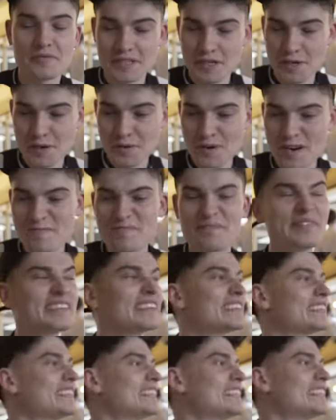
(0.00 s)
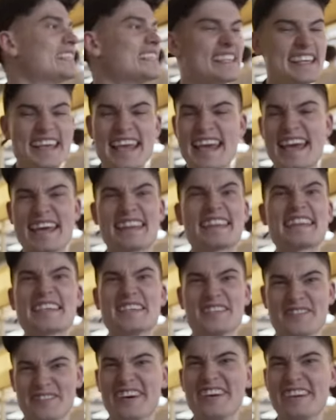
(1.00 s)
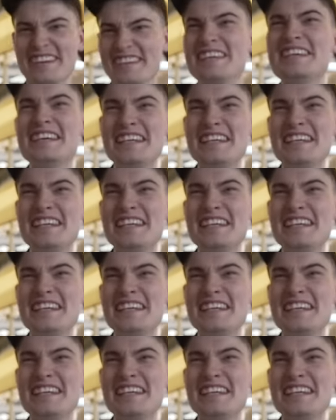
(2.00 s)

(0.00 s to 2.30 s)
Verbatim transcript: and down and went, yeah, this one.